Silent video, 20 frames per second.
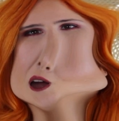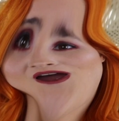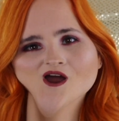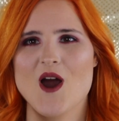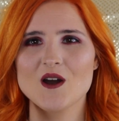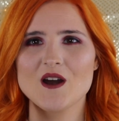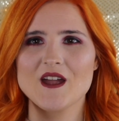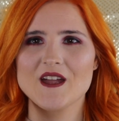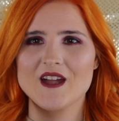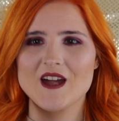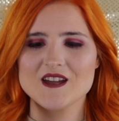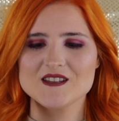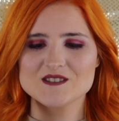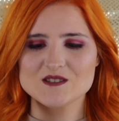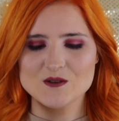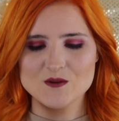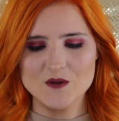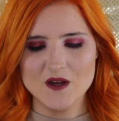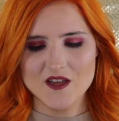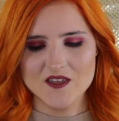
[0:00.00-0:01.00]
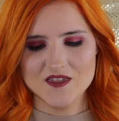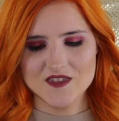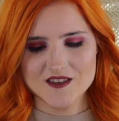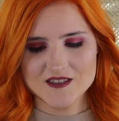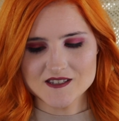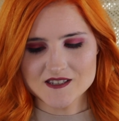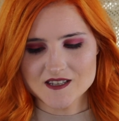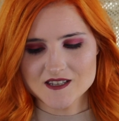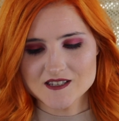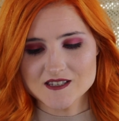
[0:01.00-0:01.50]
Alright guys, so
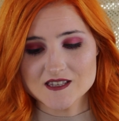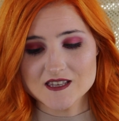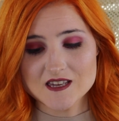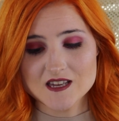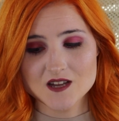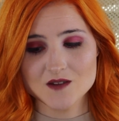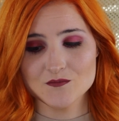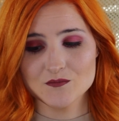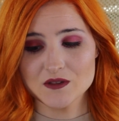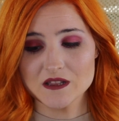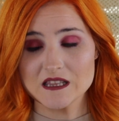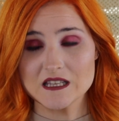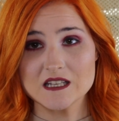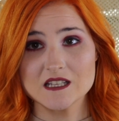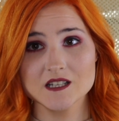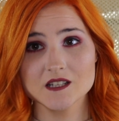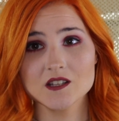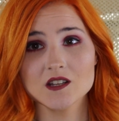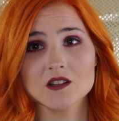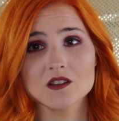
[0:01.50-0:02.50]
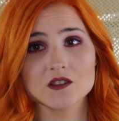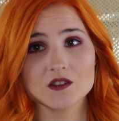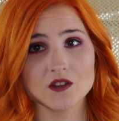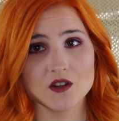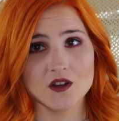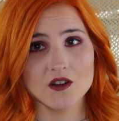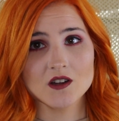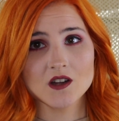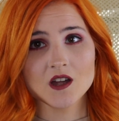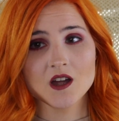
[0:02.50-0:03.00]
this is the completed
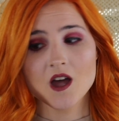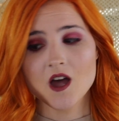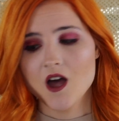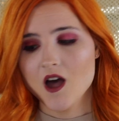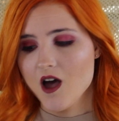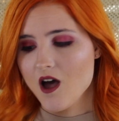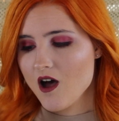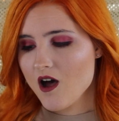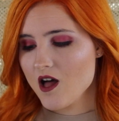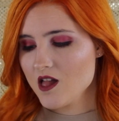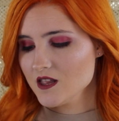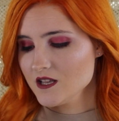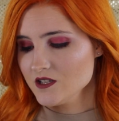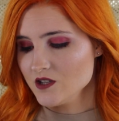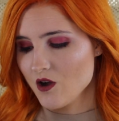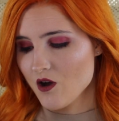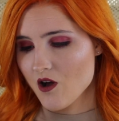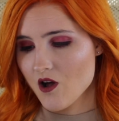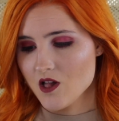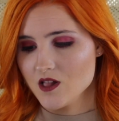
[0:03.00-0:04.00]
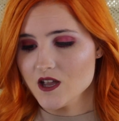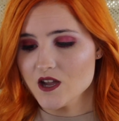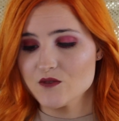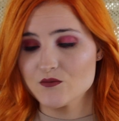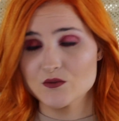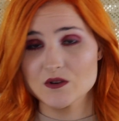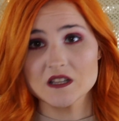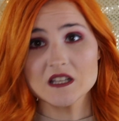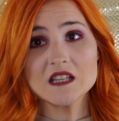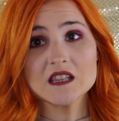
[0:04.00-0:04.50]
look. All in all, I
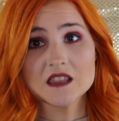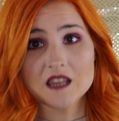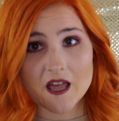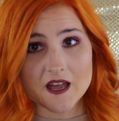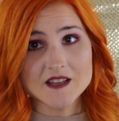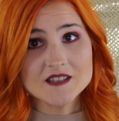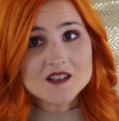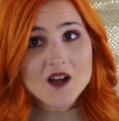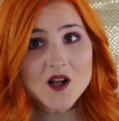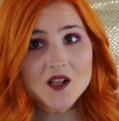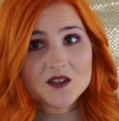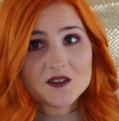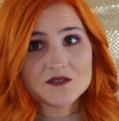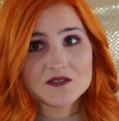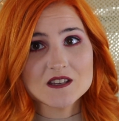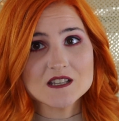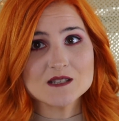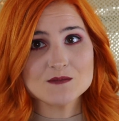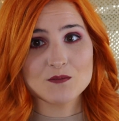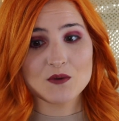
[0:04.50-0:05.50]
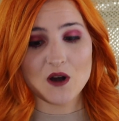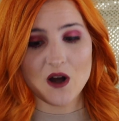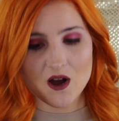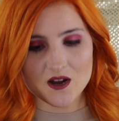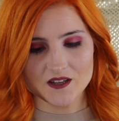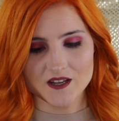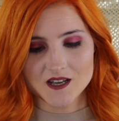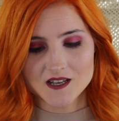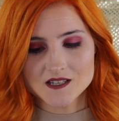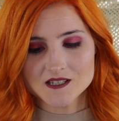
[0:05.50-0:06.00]
really liked all of these
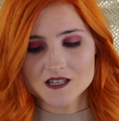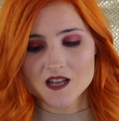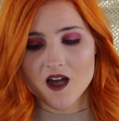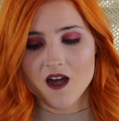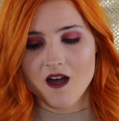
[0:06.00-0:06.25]
products.